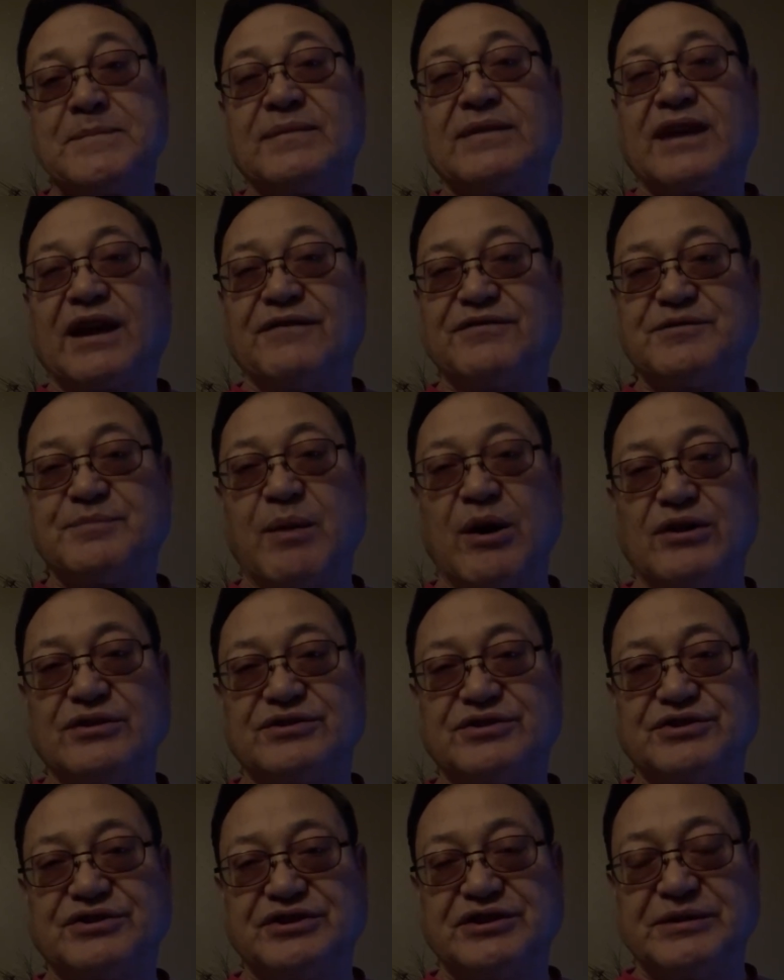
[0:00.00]
if
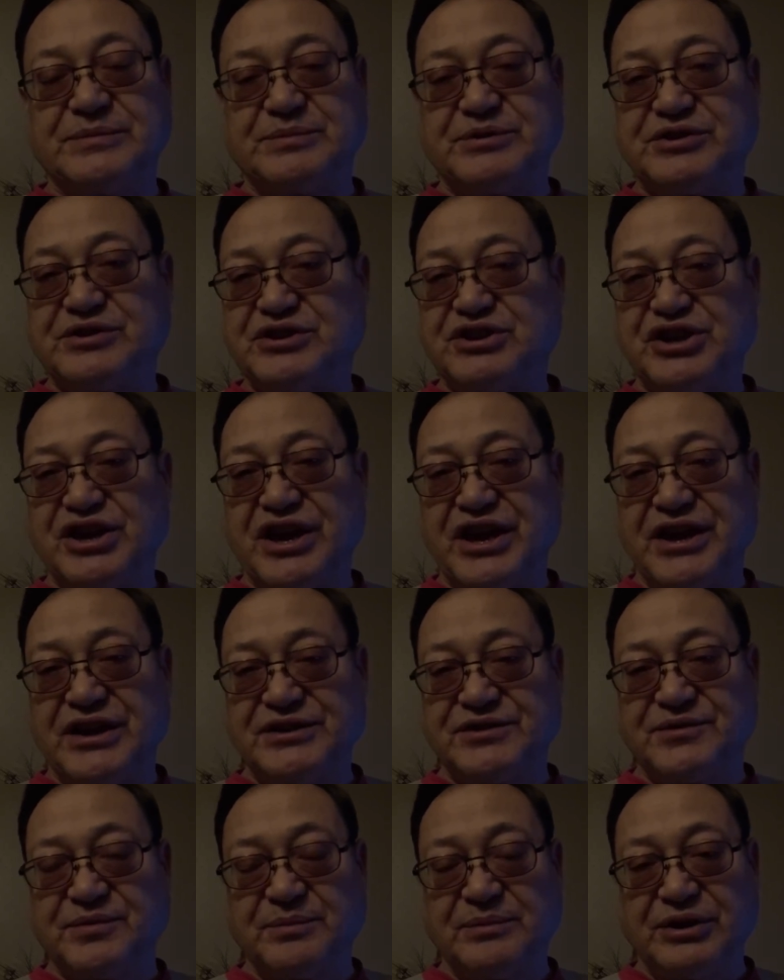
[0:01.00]
sponsorships
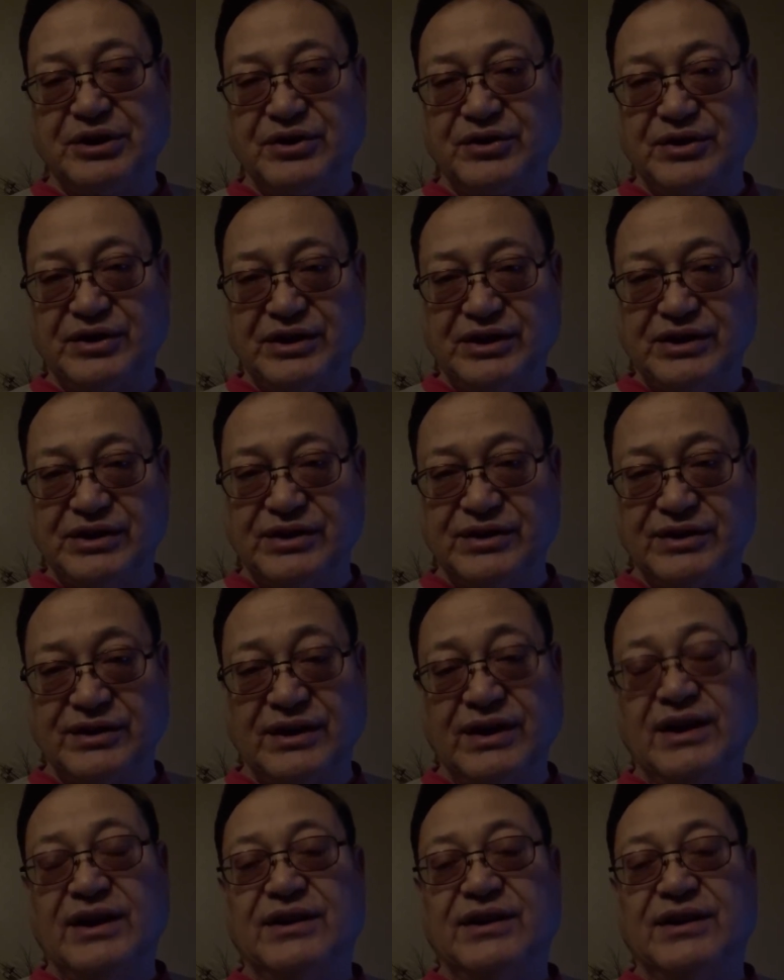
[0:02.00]
change from year to year,